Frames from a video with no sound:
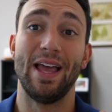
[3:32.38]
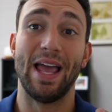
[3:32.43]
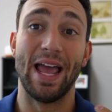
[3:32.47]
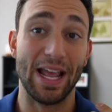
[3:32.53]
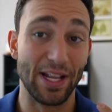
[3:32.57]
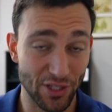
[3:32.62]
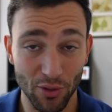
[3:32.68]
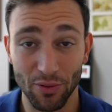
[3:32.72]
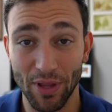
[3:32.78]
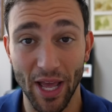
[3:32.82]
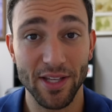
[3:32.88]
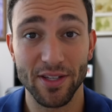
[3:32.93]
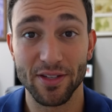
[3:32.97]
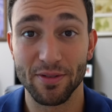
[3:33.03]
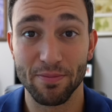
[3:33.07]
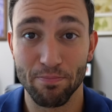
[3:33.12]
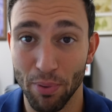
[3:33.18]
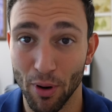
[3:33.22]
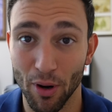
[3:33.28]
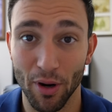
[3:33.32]
And so
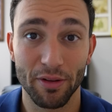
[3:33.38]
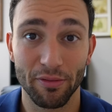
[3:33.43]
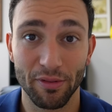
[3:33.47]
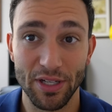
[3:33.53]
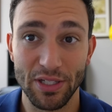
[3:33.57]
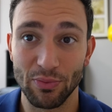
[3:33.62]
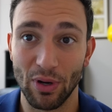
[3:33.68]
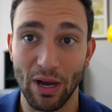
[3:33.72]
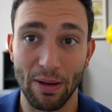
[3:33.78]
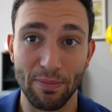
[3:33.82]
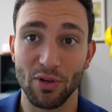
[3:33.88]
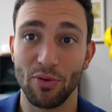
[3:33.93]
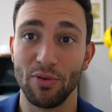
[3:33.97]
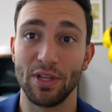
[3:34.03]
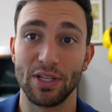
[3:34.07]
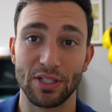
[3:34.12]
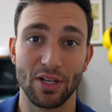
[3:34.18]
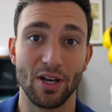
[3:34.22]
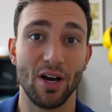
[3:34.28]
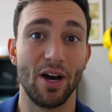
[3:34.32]
that's part of the reason why I'm doing
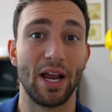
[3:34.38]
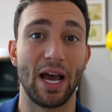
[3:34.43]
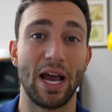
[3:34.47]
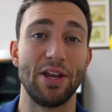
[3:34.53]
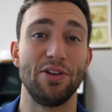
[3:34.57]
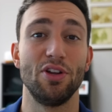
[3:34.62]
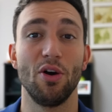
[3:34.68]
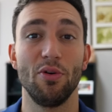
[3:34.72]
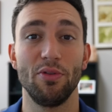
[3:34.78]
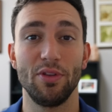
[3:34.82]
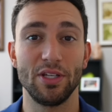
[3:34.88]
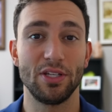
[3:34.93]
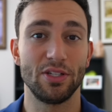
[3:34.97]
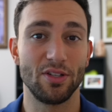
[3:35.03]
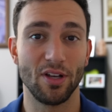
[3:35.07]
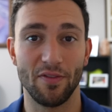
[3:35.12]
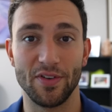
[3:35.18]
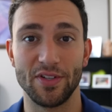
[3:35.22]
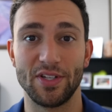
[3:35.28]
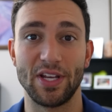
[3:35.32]
this cut. I know this
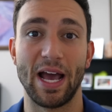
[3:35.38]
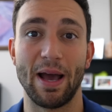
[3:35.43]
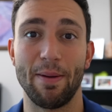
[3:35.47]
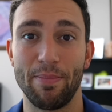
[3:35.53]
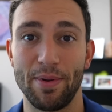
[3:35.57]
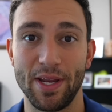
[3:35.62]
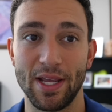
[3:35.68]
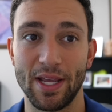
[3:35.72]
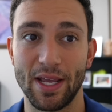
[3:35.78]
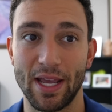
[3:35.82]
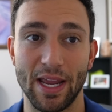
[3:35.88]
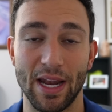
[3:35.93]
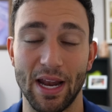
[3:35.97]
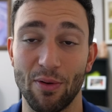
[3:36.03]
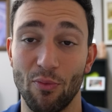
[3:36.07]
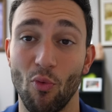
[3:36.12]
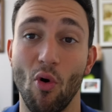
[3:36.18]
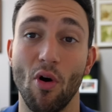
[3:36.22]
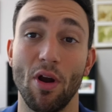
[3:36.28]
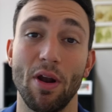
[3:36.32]
stuff is happening and I
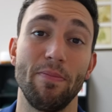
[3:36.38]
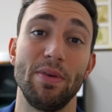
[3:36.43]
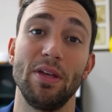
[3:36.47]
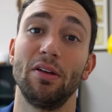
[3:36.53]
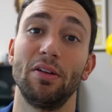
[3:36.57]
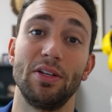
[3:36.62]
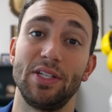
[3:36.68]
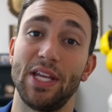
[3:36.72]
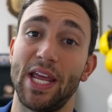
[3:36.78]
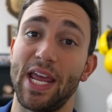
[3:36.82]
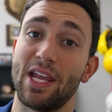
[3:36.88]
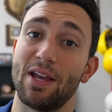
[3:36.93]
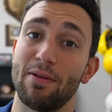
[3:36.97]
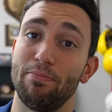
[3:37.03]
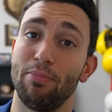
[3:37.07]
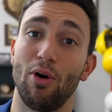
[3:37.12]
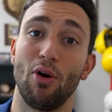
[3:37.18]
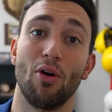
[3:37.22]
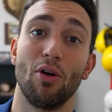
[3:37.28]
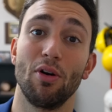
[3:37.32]
want to be able to take
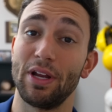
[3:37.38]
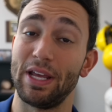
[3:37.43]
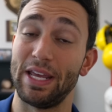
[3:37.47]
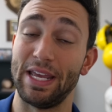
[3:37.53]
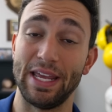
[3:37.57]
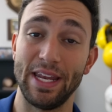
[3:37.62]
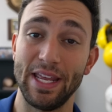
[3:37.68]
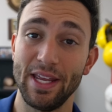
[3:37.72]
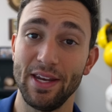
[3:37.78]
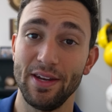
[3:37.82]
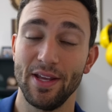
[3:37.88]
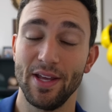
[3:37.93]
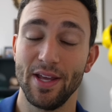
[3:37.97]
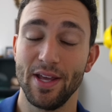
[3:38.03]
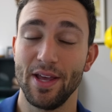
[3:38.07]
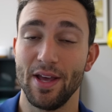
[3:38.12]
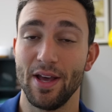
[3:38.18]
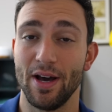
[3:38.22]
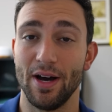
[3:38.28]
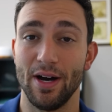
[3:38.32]
part in it.
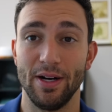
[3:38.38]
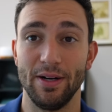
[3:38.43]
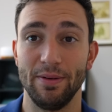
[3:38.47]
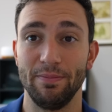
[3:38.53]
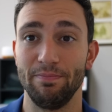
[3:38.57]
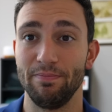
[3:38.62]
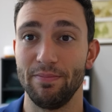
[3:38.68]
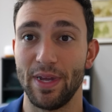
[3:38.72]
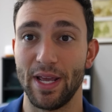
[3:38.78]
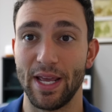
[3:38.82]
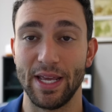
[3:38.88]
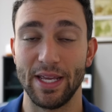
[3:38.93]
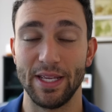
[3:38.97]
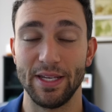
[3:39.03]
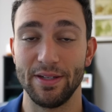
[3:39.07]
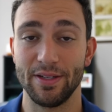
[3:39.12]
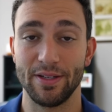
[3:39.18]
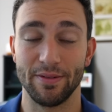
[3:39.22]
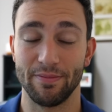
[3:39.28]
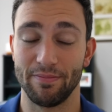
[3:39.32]
Um,
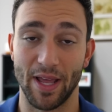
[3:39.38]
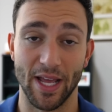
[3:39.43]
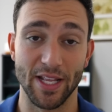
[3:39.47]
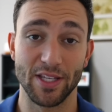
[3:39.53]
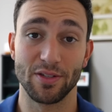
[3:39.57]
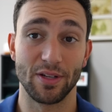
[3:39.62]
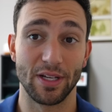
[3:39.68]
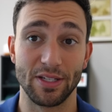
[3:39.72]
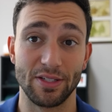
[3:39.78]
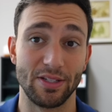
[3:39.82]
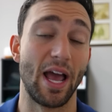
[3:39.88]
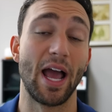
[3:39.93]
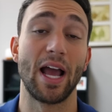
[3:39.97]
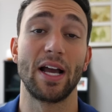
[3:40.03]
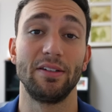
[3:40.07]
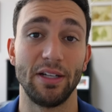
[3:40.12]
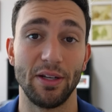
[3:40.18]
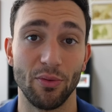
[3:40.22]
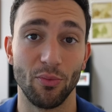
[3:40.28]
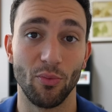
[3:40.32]
and that's
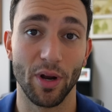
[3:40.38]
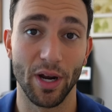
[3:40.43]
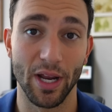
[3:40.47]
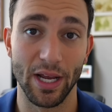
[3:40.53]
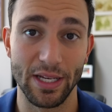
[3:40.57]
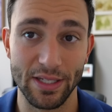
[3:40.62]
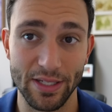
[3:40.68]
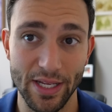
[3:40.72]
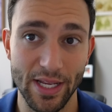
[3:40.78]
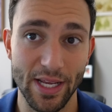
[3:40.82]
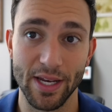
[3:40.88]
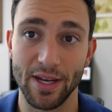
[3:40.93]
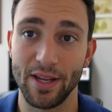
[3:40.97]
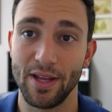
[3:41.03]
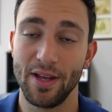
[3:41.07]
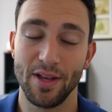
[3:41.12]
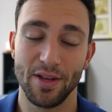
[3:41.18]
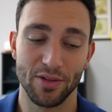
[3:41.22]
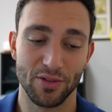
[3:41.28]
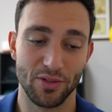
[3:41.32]
exactly what I did.
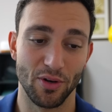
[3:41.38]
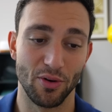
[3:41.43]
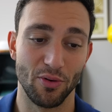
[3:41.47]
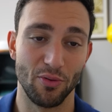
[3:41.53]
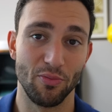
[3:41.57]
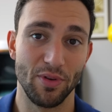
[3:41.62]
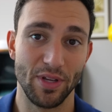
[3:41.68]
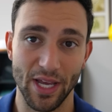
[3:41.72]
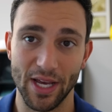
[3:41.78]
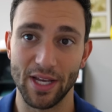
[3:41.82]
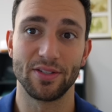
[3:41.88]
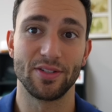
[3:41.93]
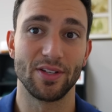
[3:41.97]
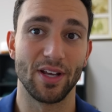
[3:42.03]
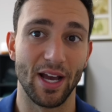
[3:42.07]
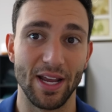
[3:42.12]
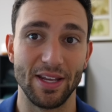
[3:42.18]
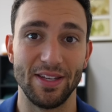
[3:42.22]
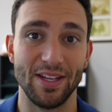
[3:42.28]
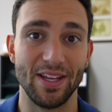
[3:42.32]
So yes,
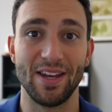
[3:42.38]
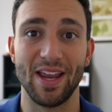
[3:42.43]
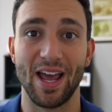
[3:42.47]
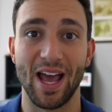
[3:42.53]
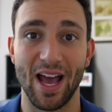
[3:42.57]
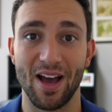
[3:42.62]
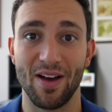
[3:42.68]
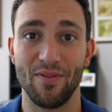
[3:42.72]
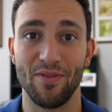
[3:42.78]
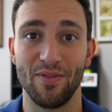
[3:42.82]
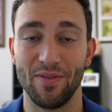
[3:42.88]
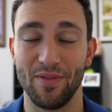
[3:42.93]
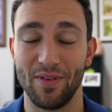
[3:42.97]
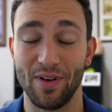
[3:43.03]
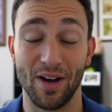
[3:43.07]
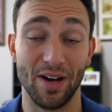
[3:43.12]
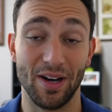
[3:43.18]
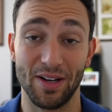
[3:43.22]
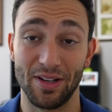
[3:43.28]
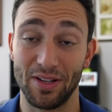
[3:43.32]
I did have
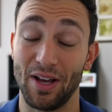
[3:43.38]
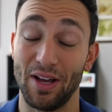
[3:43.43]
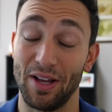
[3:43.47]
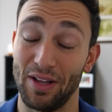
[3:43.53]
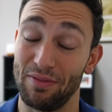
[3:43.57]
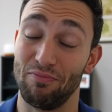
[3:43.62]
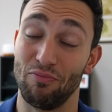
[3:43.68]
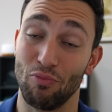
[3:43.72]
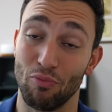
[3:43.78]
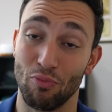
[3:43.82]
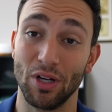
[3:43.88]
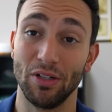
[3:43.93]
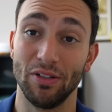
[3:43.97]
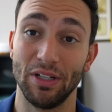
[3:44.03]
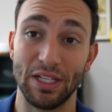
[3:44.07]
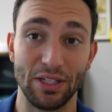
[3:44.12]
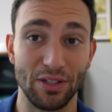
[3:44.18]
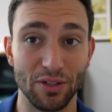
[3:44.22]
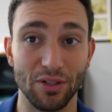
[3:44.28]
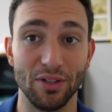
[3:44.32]
uh, a
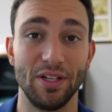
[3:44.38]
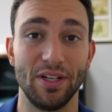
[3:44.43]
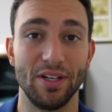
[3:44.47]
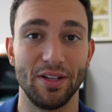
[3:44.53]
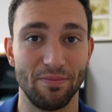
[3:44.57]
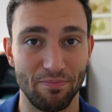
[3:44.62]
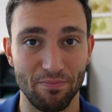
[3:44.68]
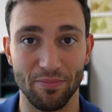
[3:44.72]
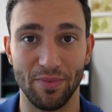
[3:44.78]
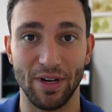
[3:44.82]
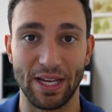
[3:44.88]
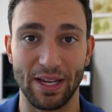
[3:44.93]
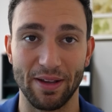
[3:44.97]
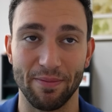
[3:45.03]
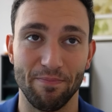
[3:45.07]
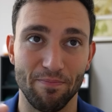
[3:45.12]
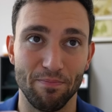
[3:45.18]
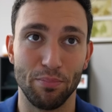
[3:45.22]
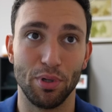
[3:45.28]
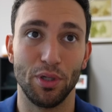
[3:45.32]
really good like
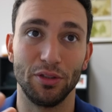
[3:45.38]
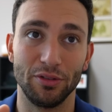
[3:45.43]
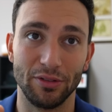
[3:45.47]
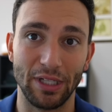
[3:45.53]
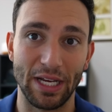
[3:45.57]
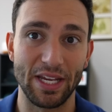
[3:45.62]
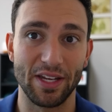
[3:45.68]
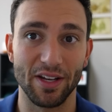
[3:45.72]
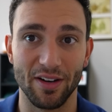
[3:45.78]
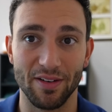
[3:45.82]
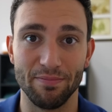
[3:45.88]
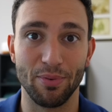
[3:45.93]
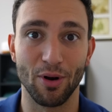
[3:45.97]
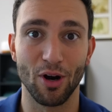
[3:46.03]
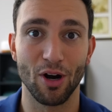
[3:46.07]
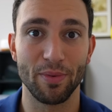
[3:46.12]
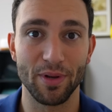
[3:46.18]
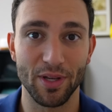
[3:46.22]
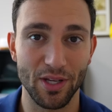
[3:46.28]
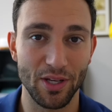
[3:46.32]
plate of
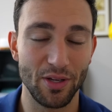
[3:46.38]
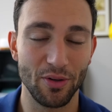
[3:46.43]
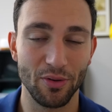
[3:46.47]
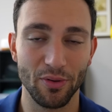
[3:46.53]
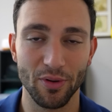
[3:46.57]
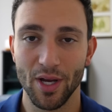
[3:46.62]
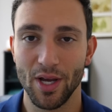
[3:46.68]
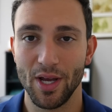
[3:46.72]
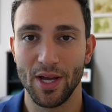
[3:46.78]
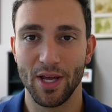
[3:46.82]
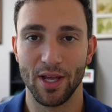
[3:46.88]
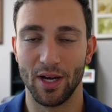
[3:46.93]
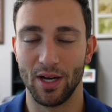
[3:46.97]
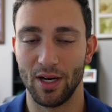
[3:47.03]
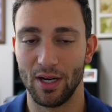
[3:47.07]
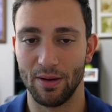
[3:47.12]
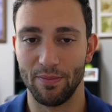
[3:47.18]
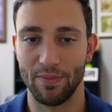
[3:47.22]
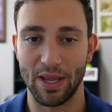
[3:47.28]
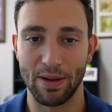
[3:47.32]
barbecue.
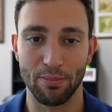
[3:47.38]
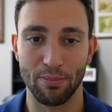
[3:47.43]
Um, they